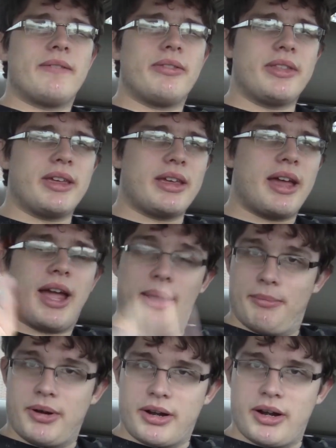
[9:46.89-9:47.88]
the
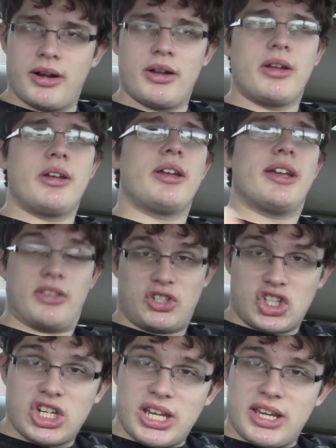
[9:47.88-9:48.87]
hamburger and the
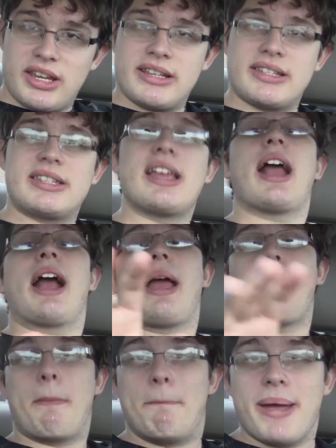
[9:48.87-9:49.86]
cheese
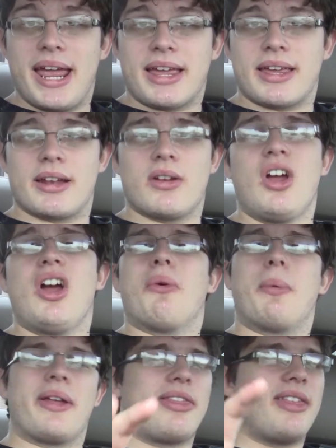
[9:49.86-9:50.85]
and the bacon
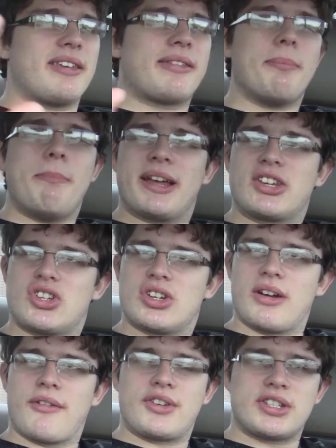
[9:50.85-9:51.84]
with this
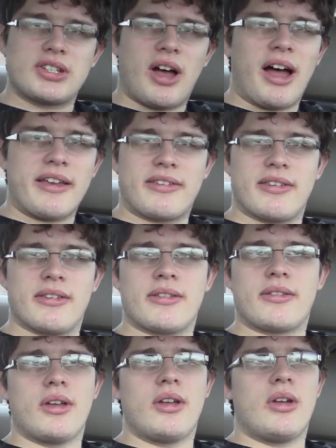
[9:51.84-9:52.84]
mixture of
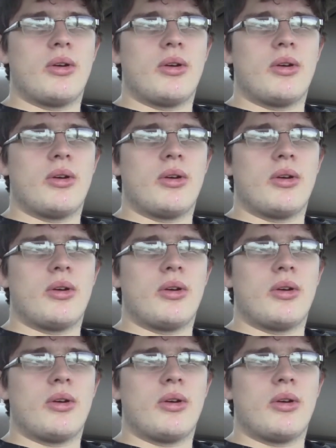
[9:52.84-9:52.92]
sauces